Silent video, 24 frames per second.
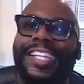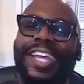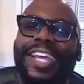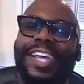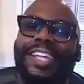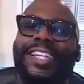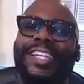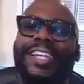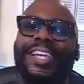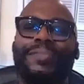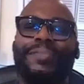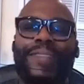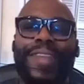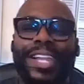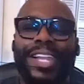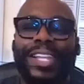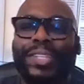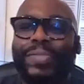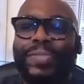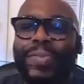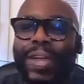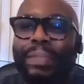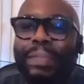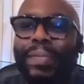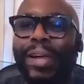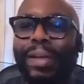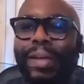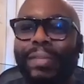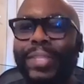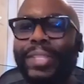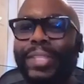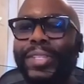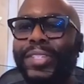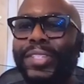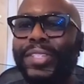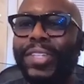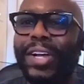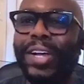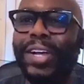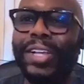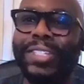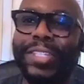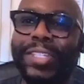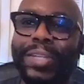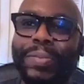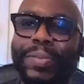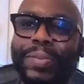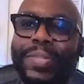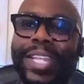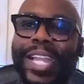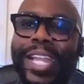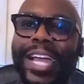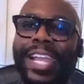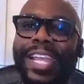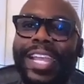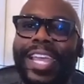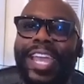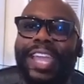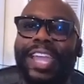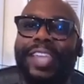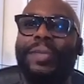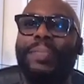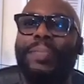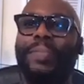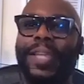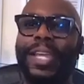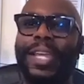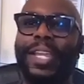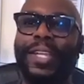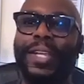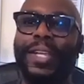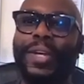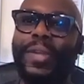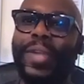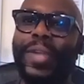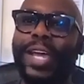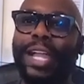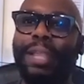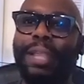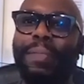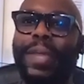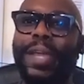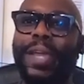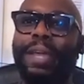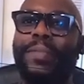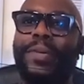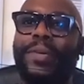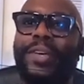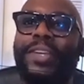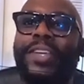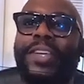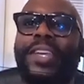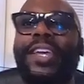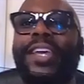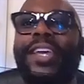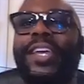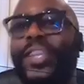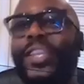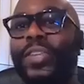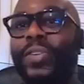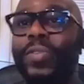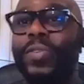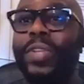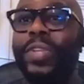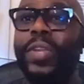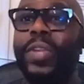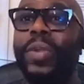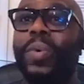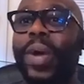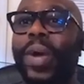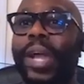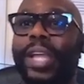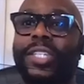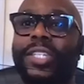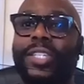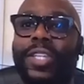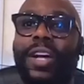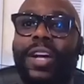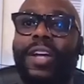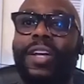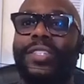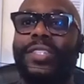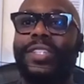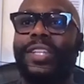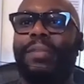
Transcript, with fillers: that, that Rodney's white barbecue sauce, it was like, hey, you plan to go to Alabama, you need a white sauce.